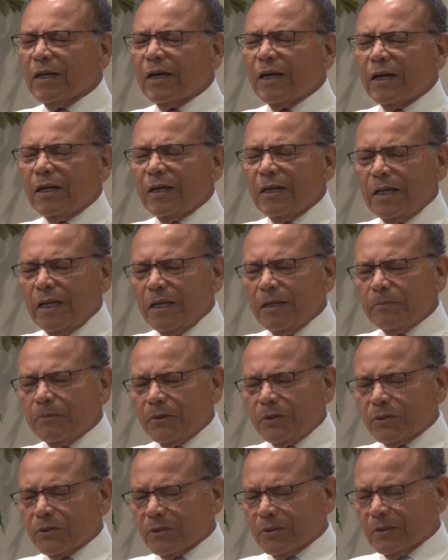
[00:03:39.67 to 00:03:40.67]
our
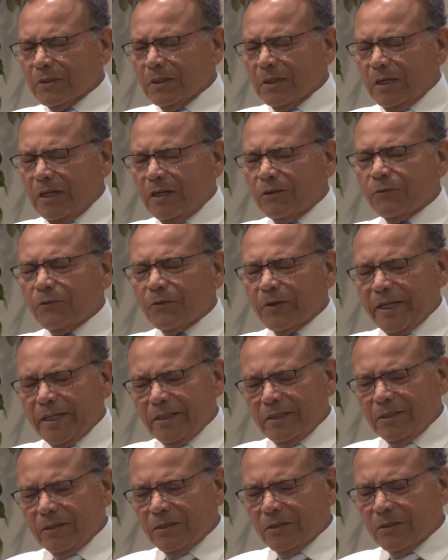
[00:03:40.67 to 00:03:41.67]
neighbors, our
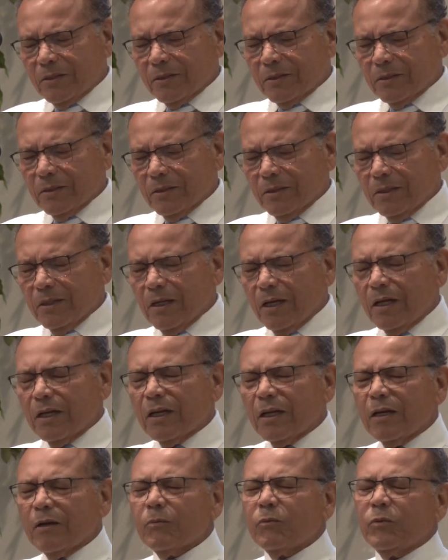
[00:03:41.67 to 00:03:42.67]
friends, our
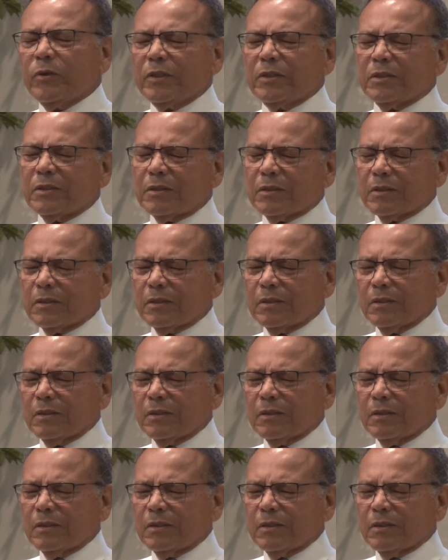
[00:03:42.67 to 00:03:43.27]
loved ones.